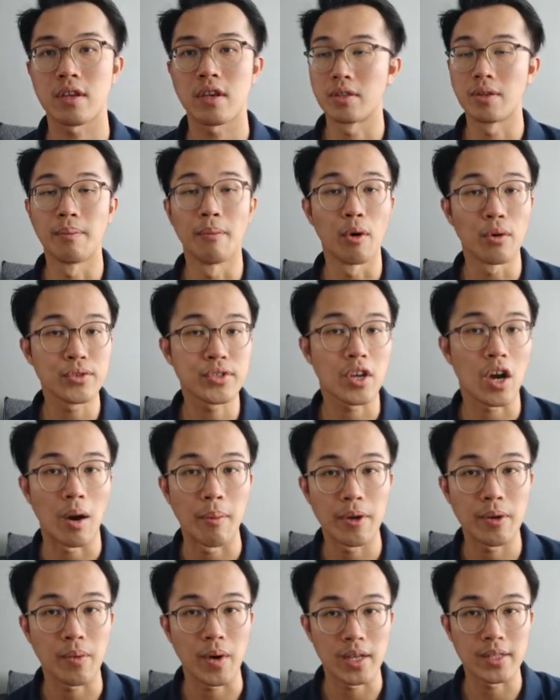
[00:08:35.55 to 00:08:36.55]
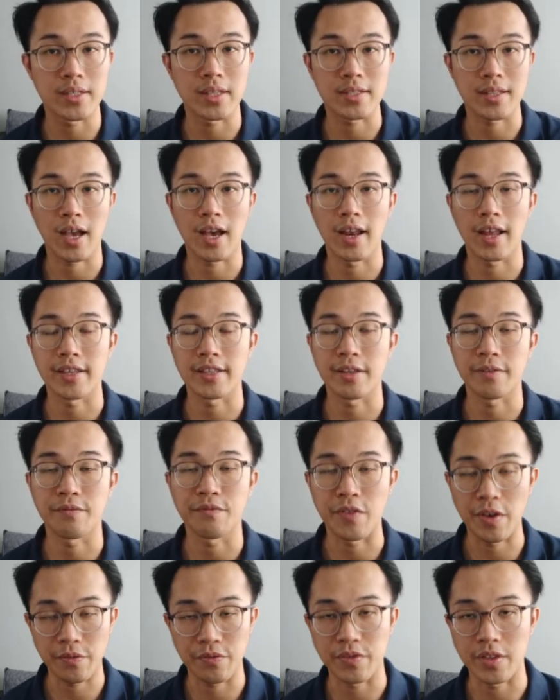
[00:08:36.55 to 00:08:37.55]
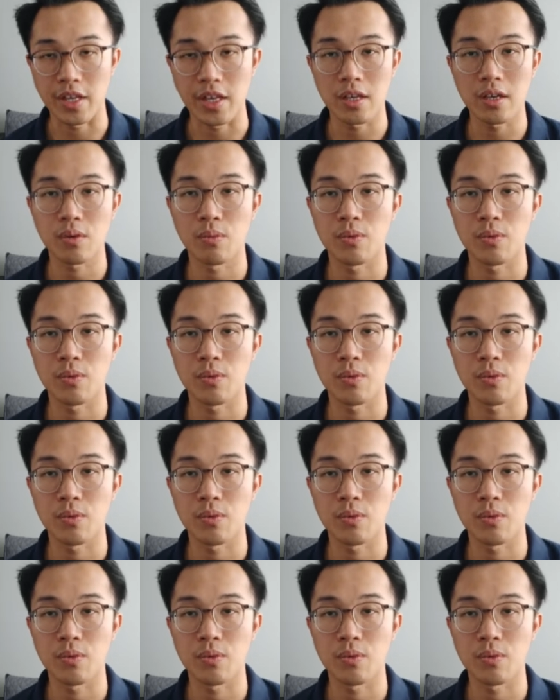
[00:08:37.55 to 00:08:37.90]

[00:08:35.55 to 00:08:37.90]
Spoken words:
The most common ones are like the 50,